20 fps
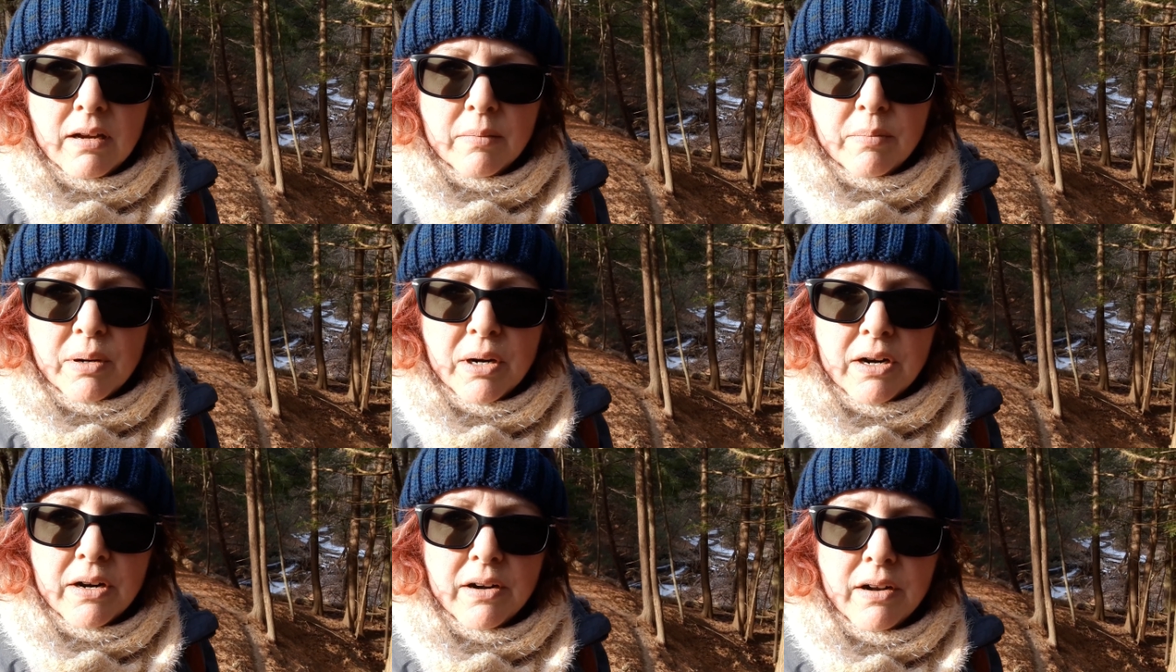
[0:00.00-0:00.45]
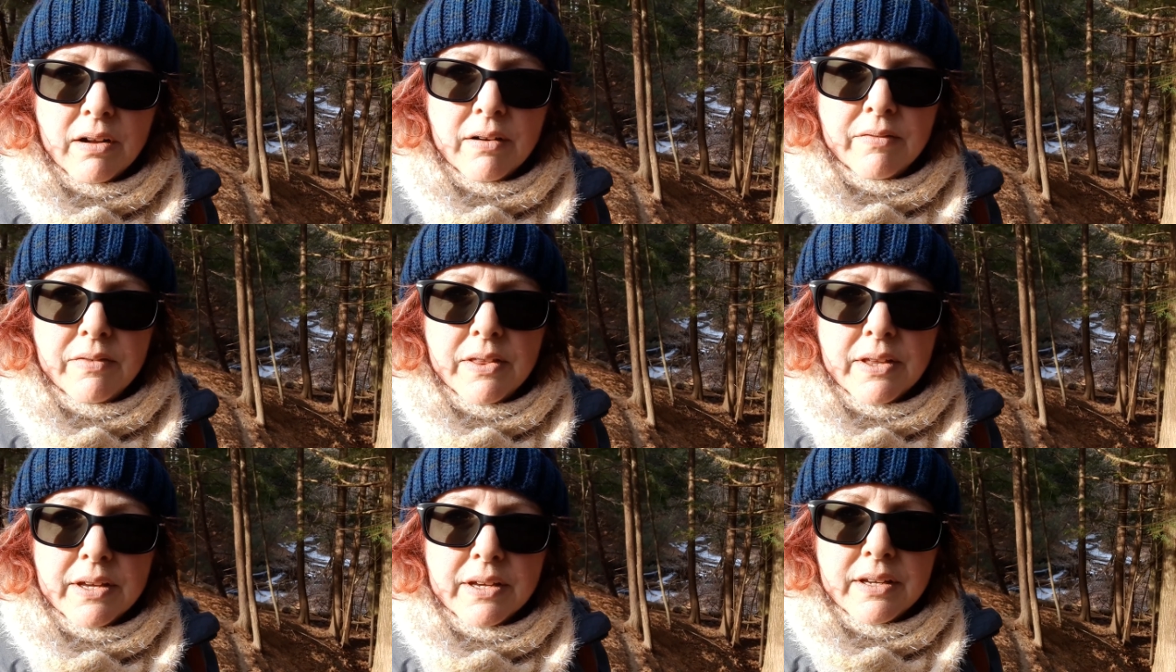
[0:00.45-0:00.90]
part of
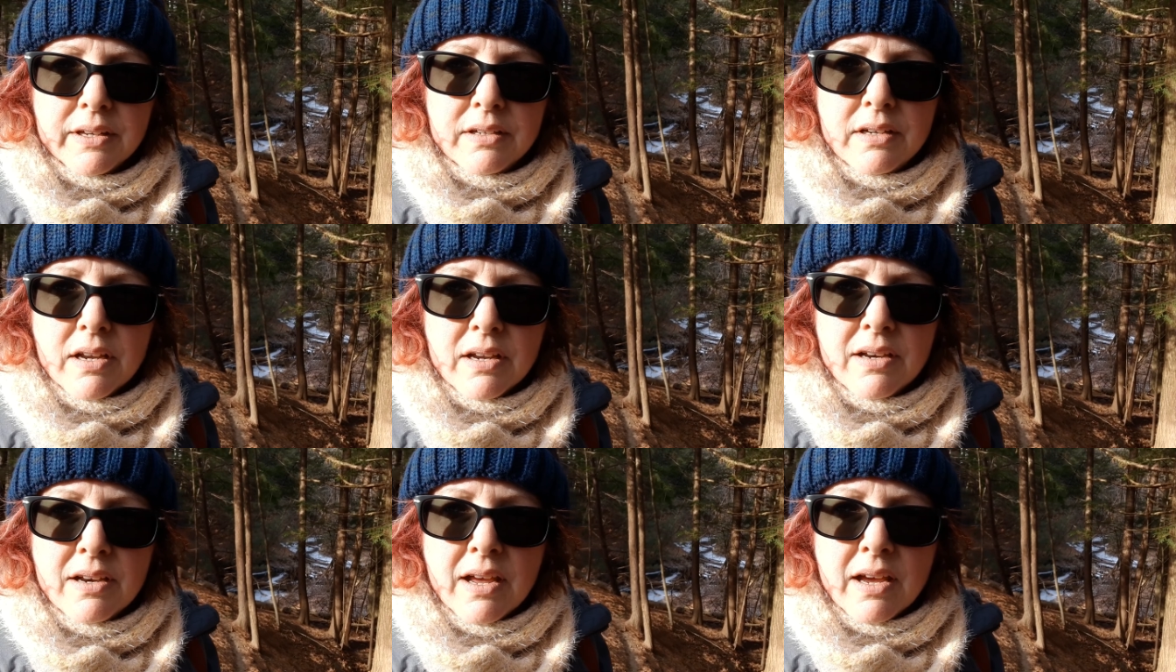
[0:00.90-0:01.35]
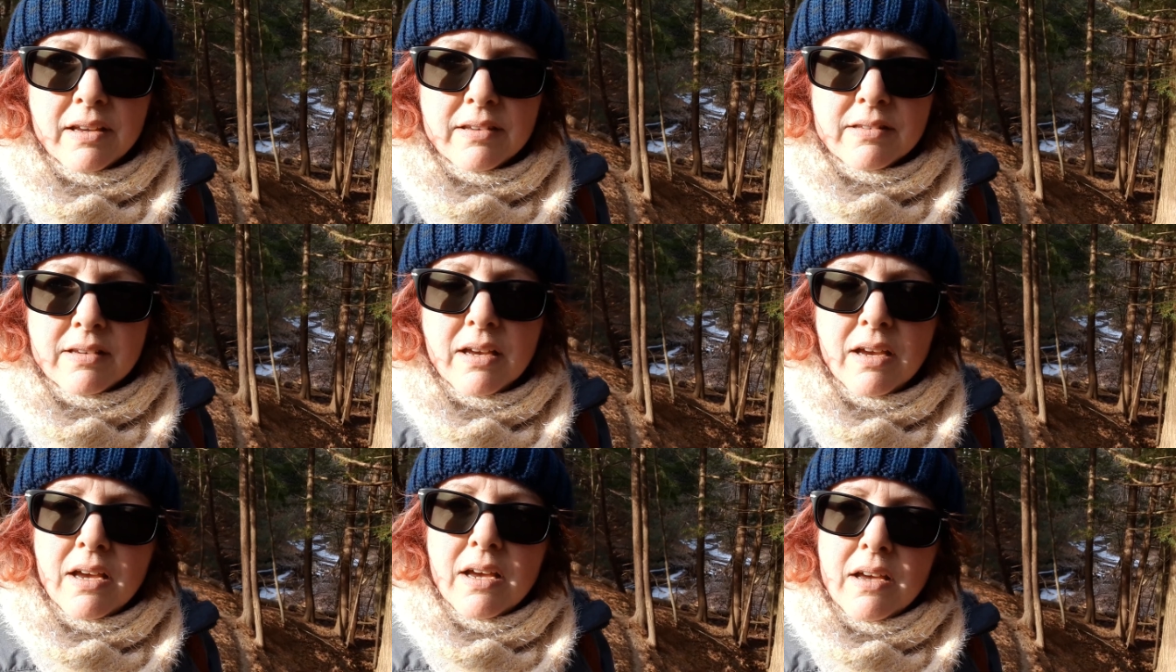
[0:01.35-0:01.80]
the
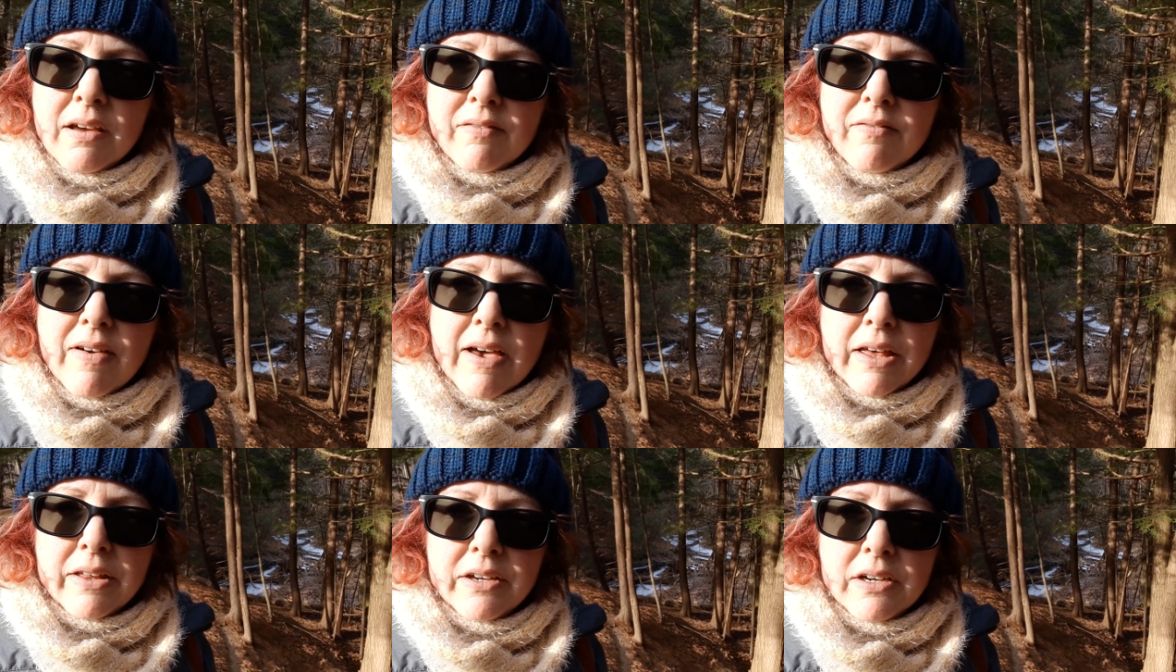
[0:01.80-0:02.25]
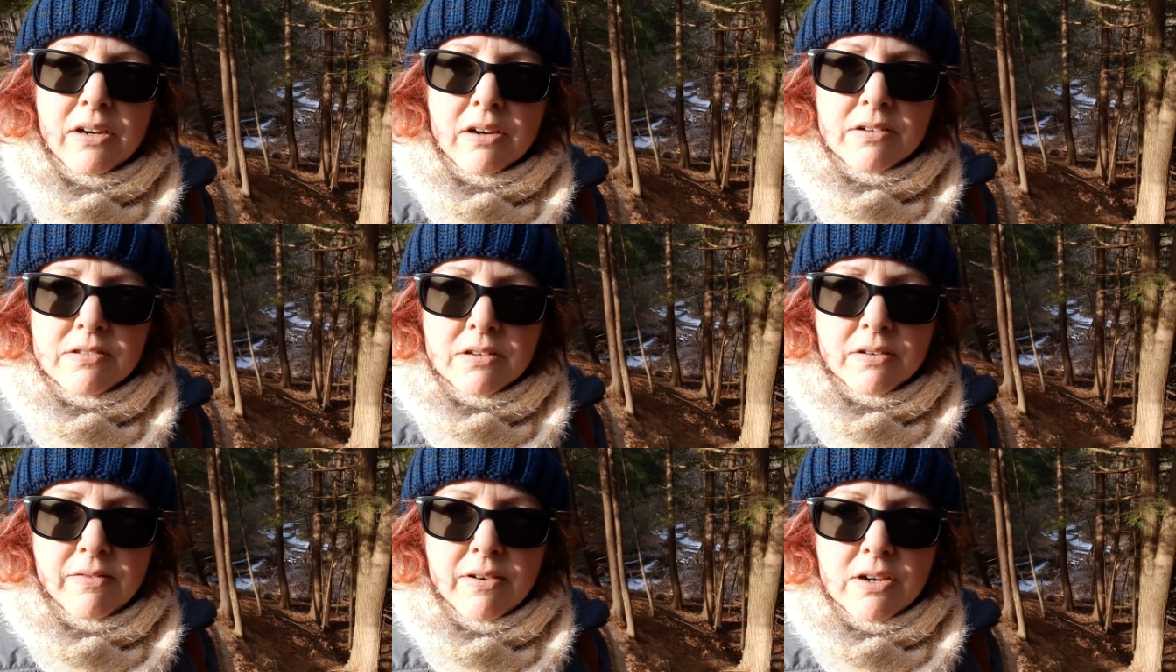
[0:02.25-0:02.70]
Dundas Valley
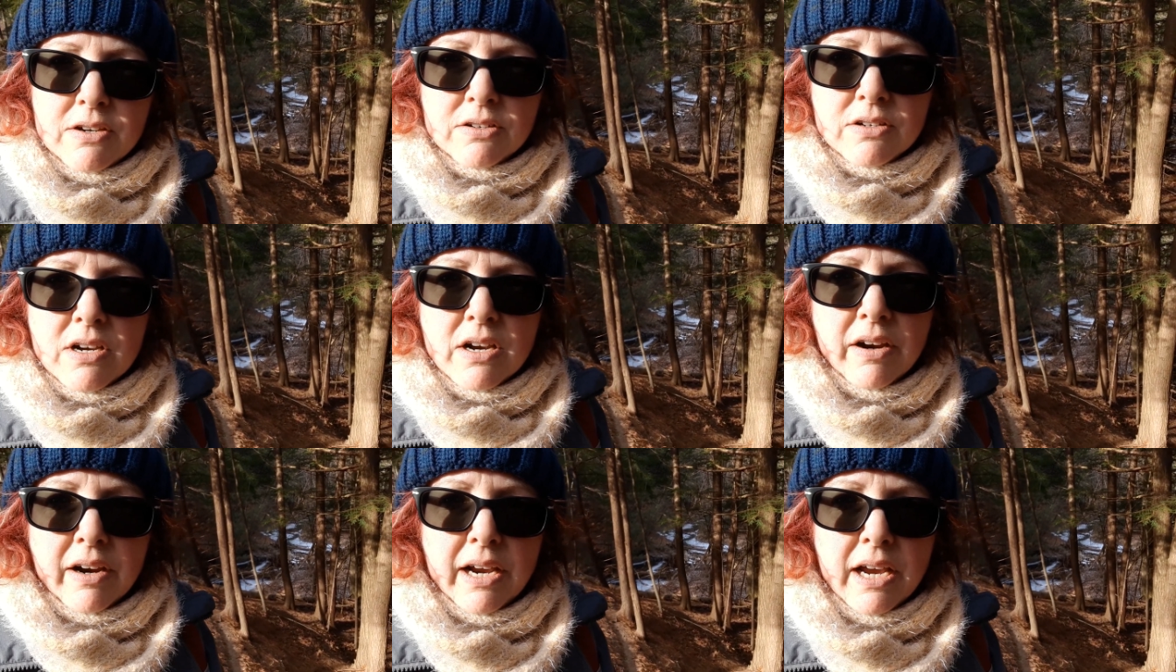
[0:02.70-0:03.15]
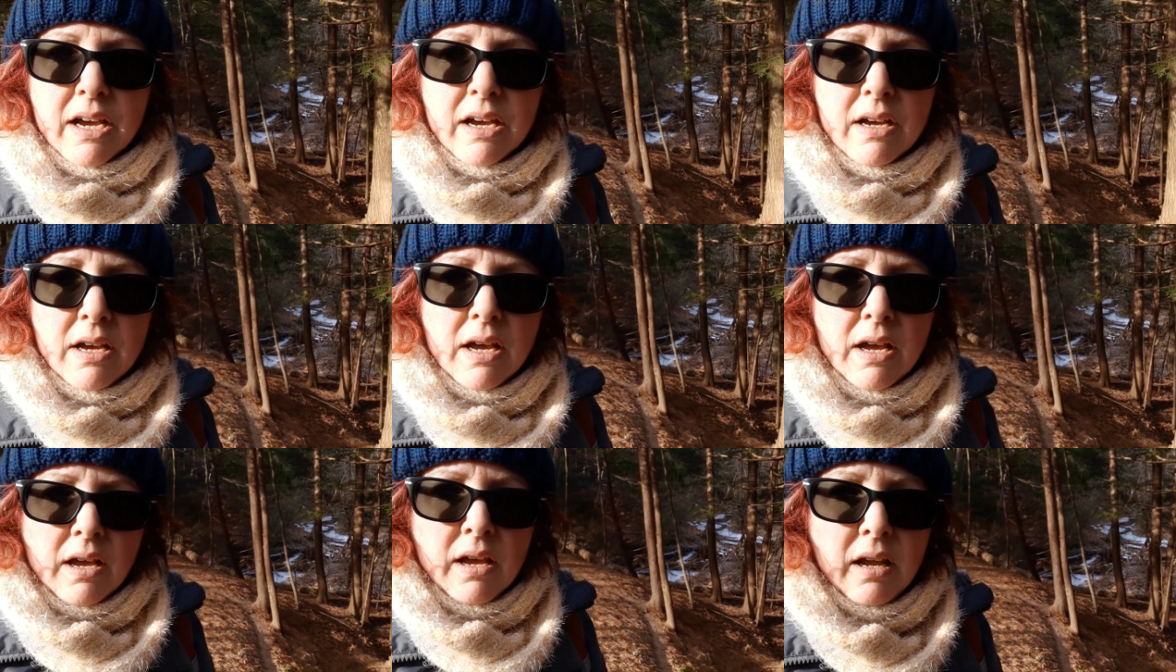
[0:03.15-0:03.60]
Conservation Area,
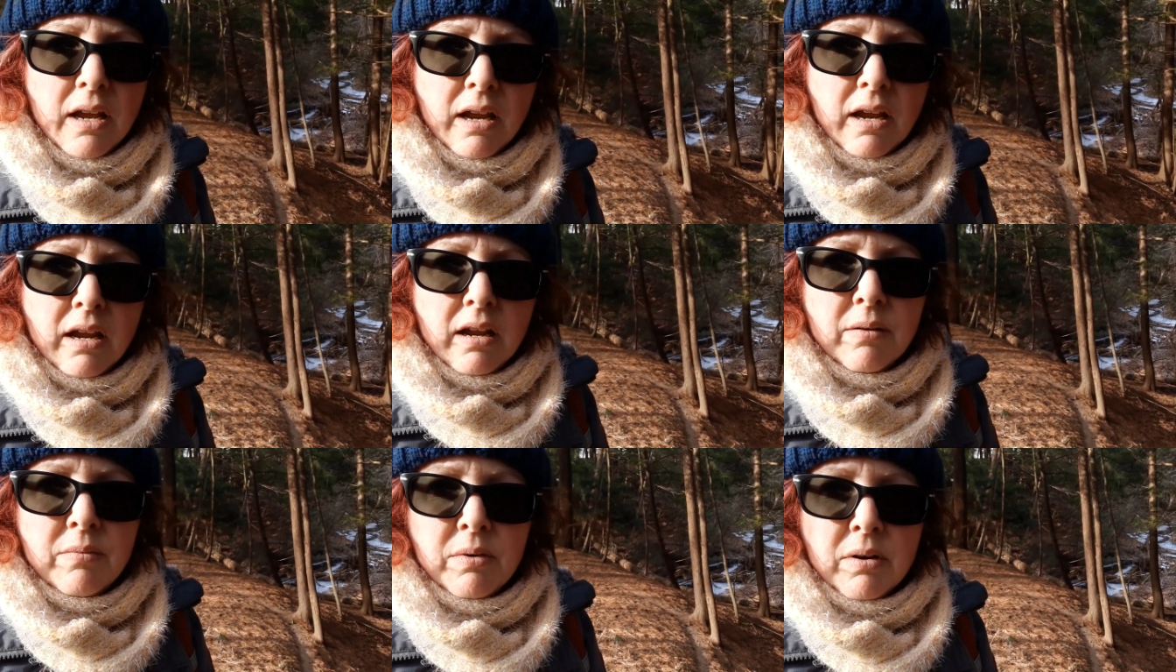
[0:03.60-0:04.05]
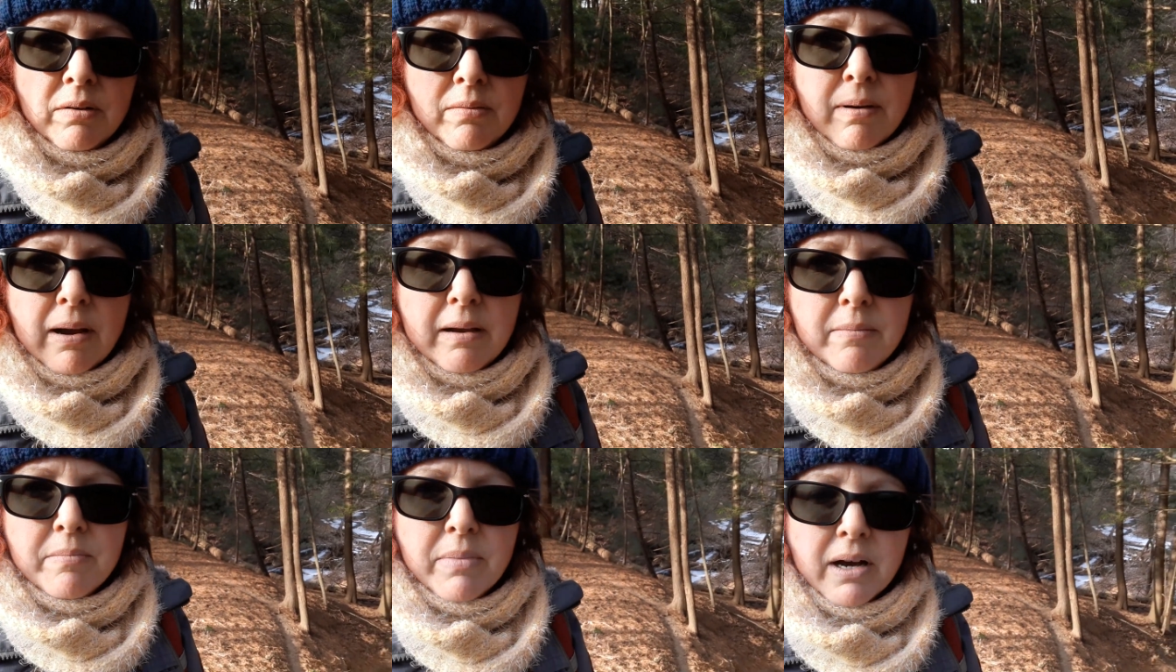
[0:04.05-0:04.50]
and we're
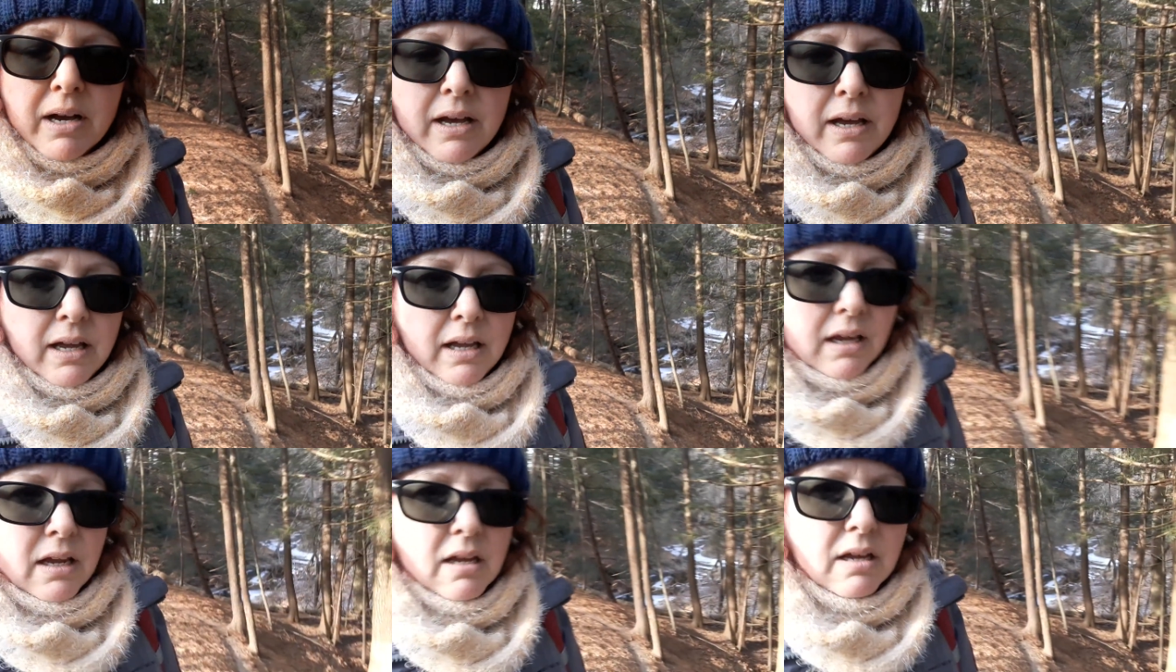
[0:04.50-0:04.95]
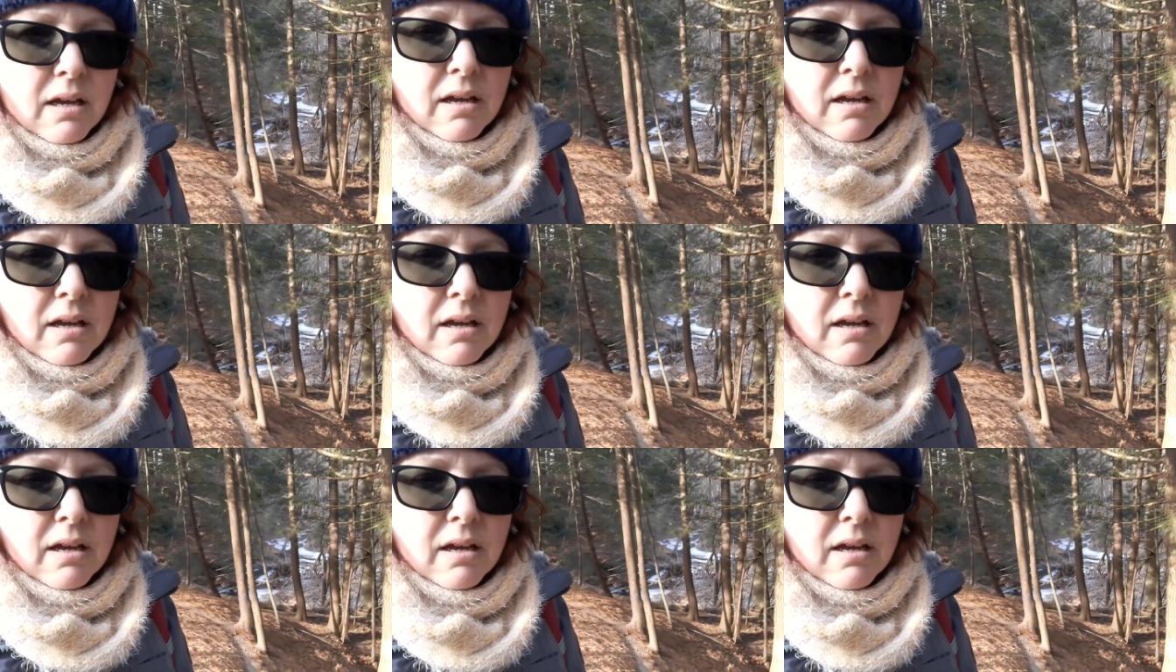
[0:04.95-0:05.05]
right by